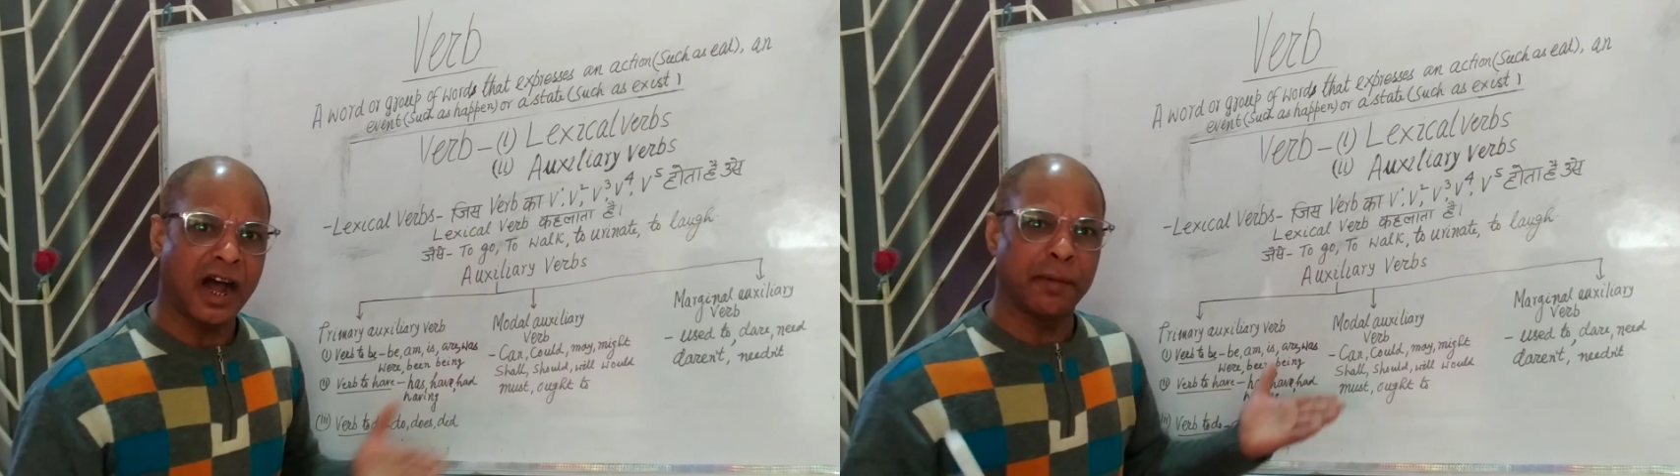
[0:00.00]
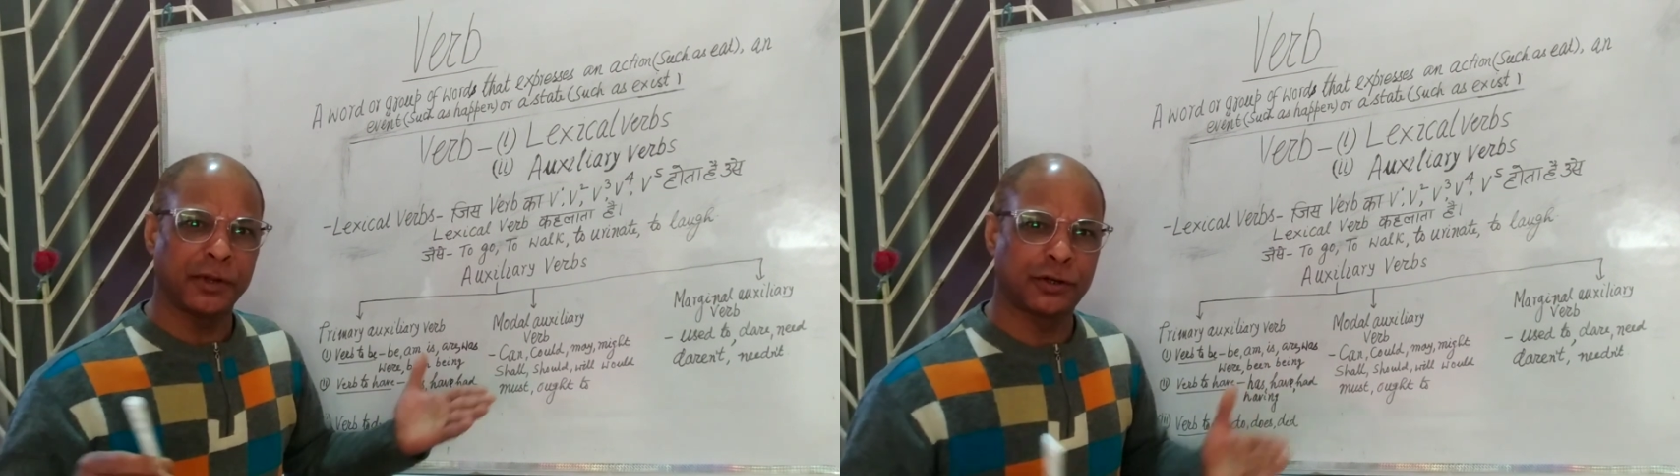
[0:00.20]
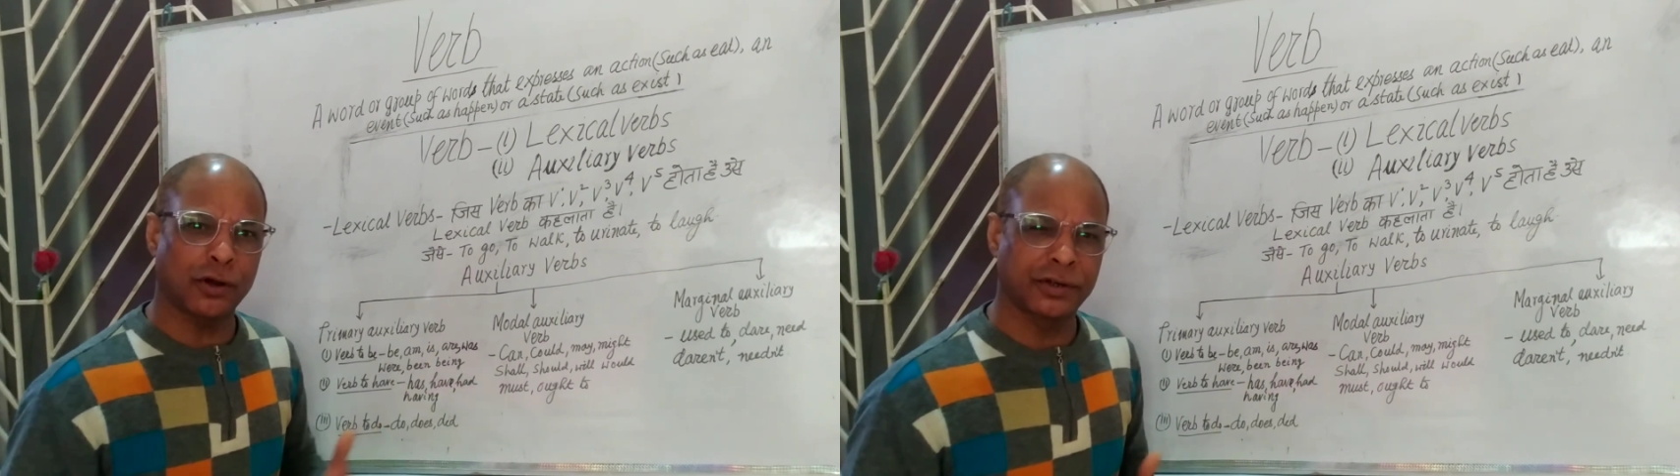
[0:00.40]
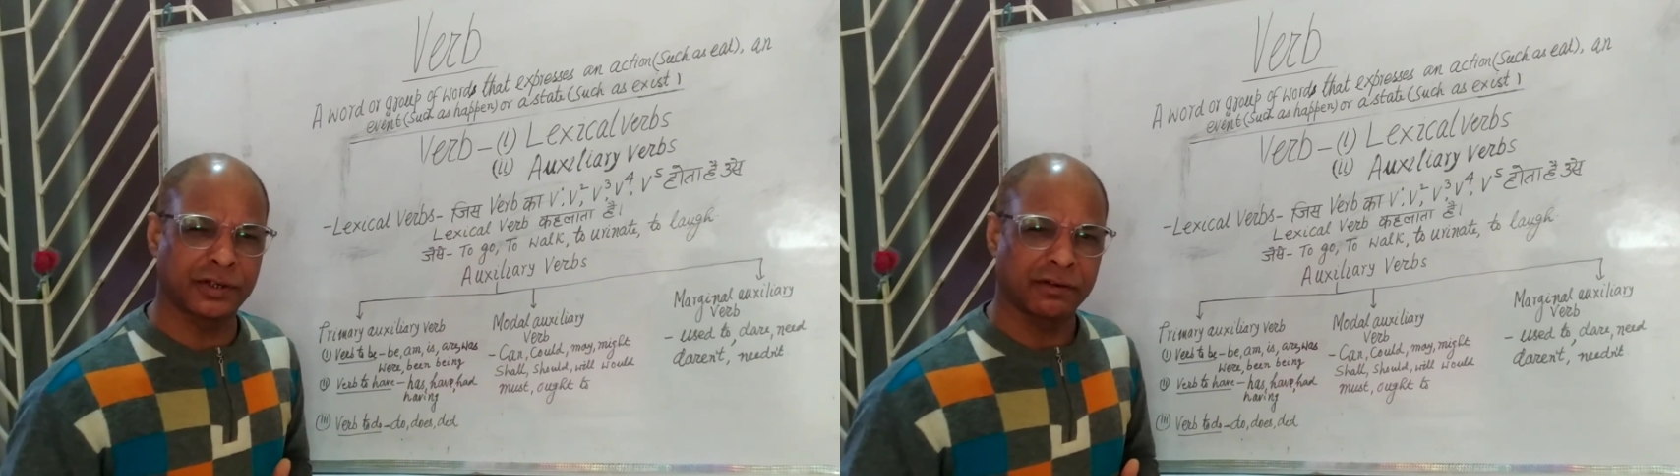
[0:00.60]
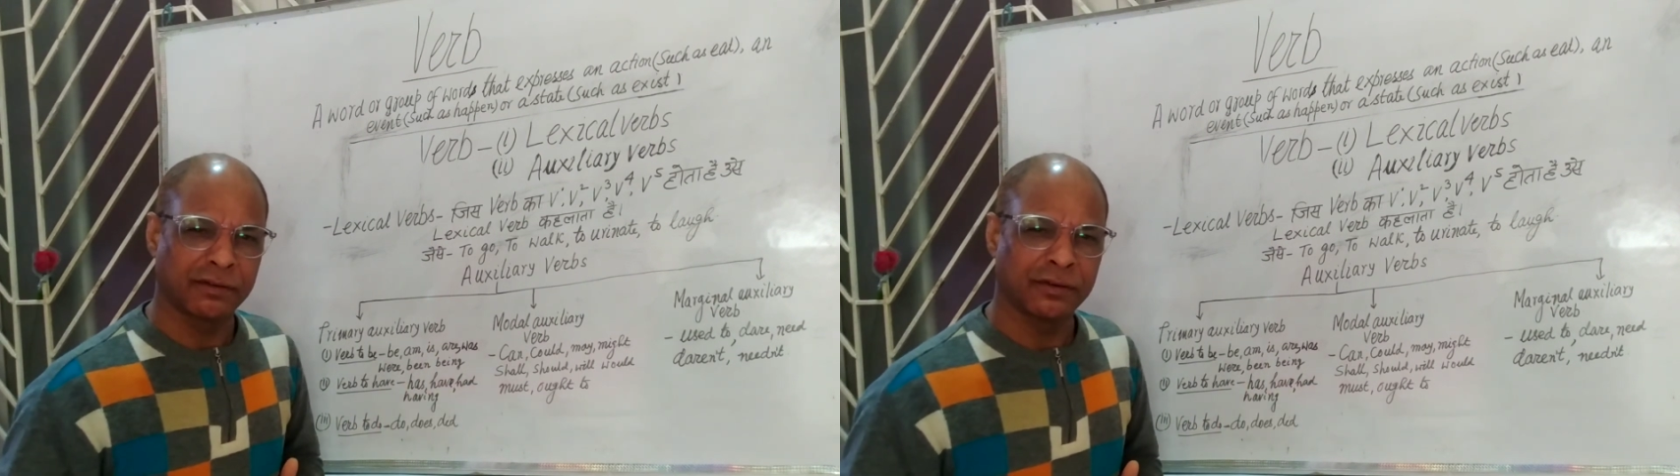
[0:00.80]
I'm a
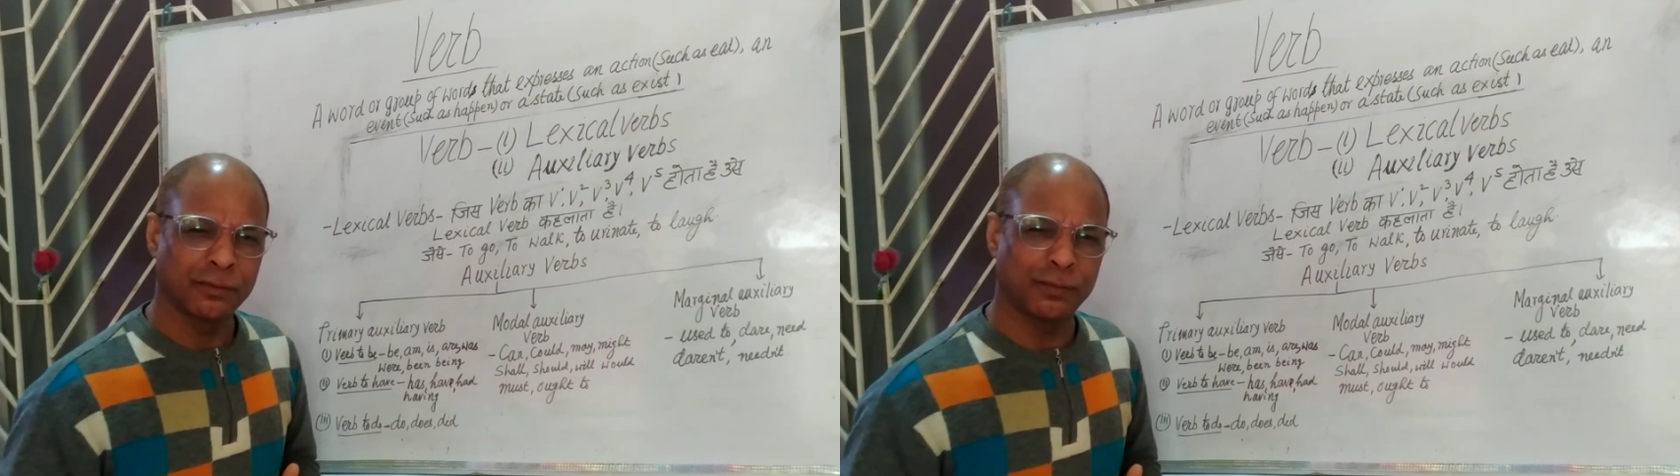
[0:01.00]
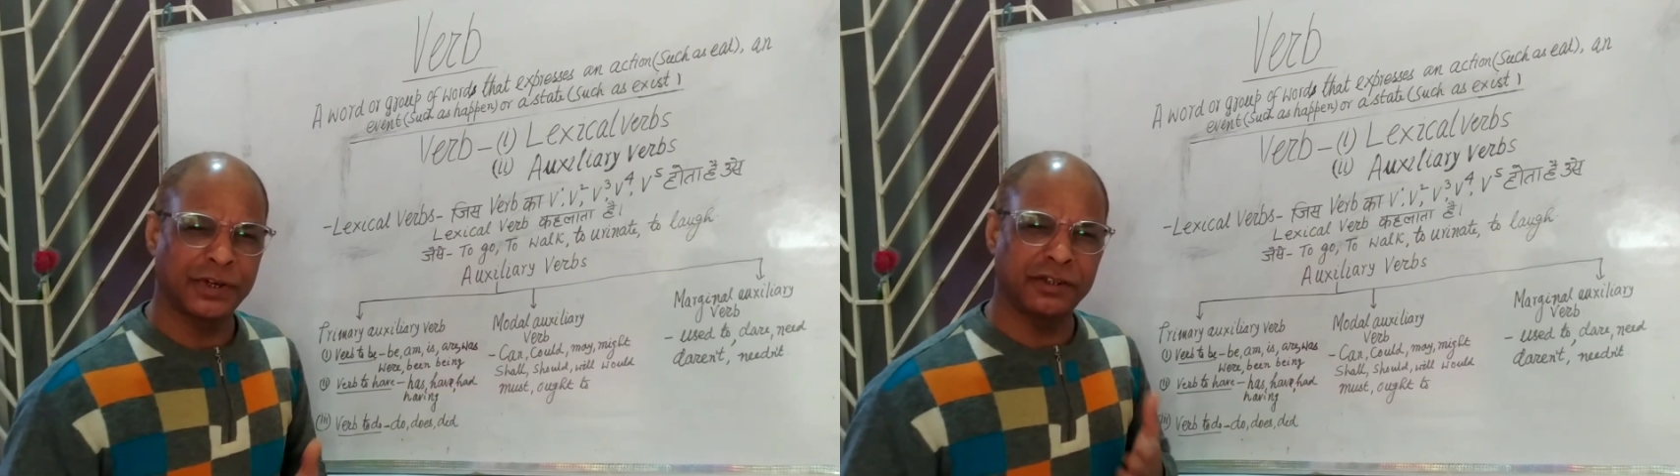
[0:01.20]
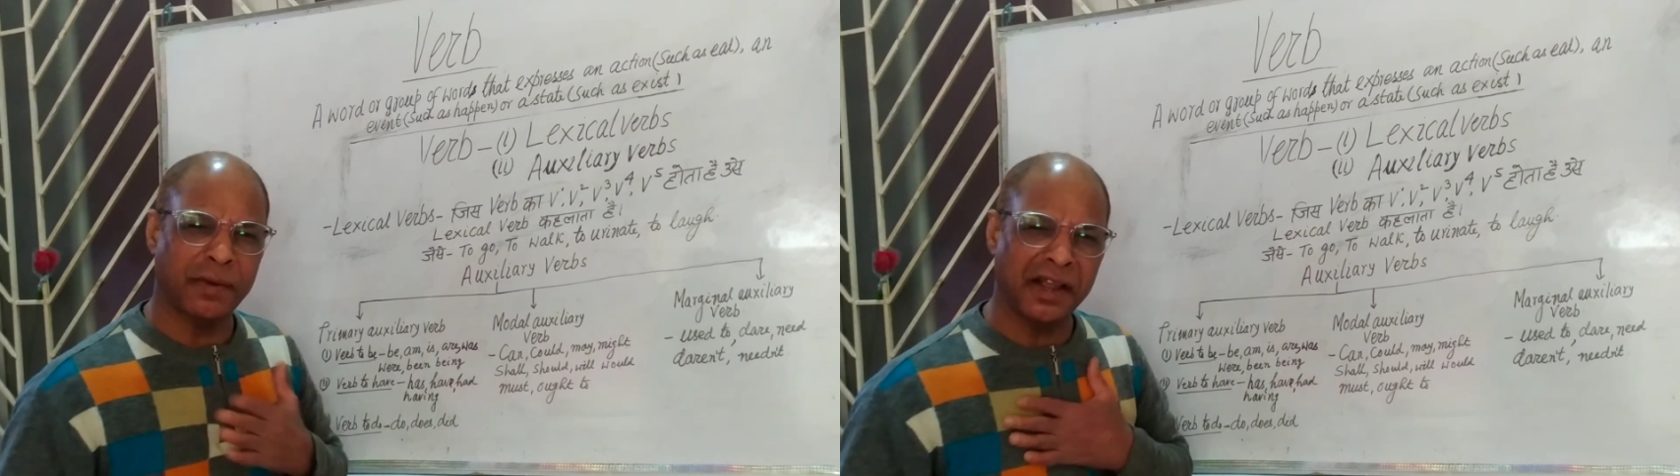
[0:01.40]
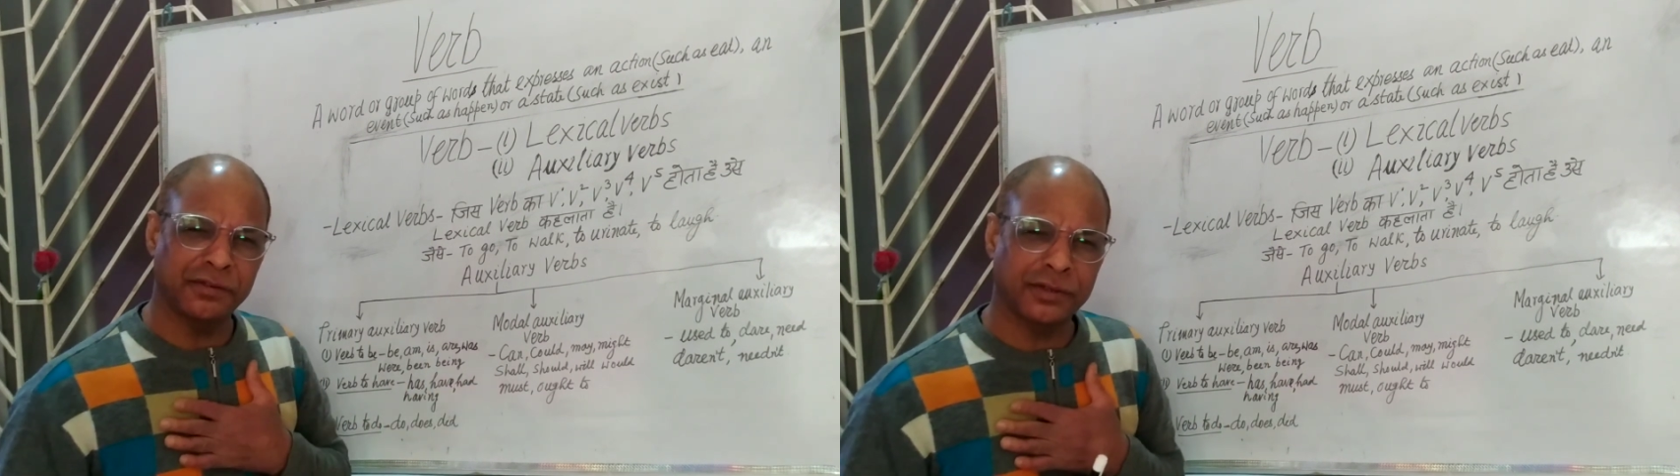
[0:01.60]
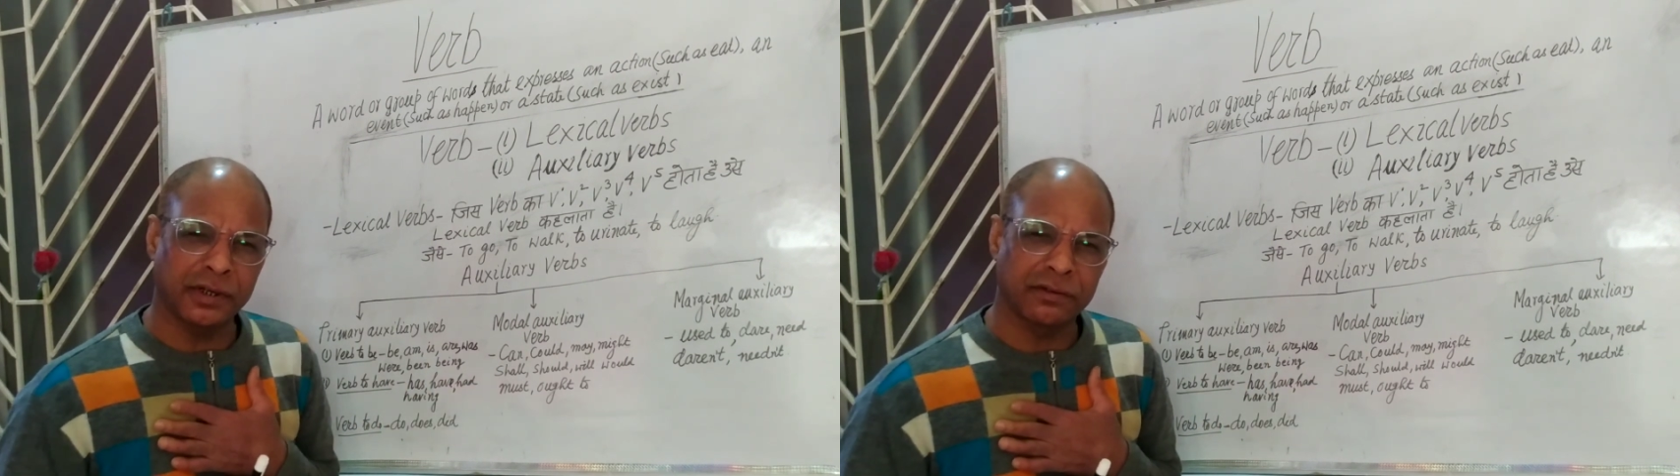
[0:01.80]
doctor, what is my
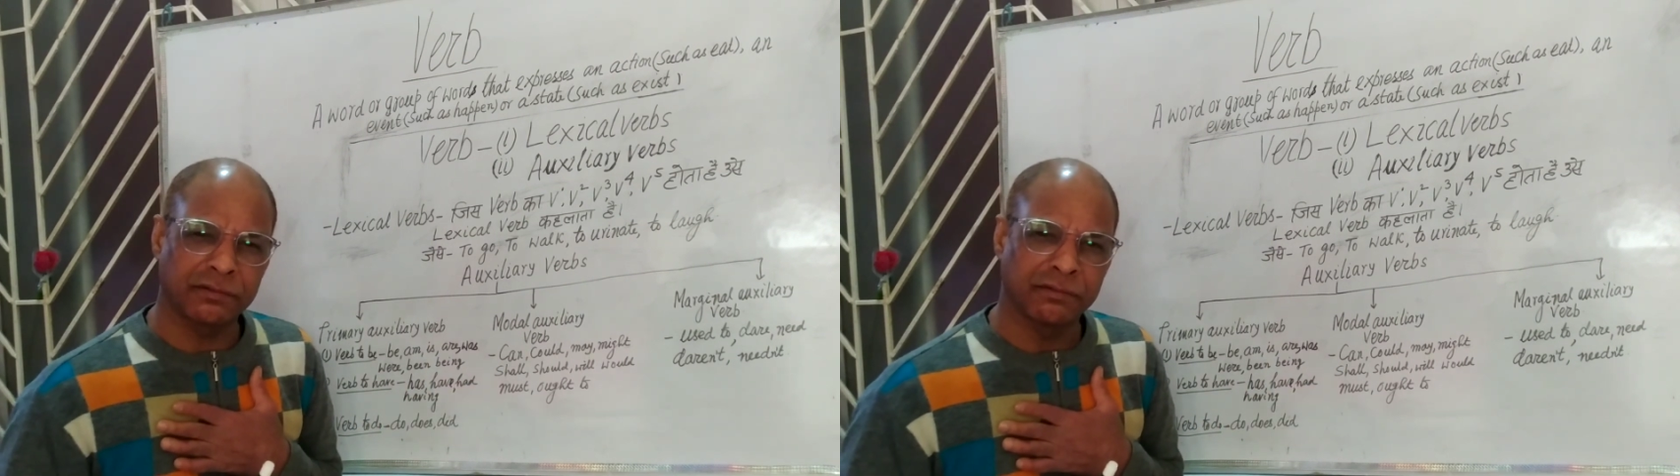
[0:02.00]
state?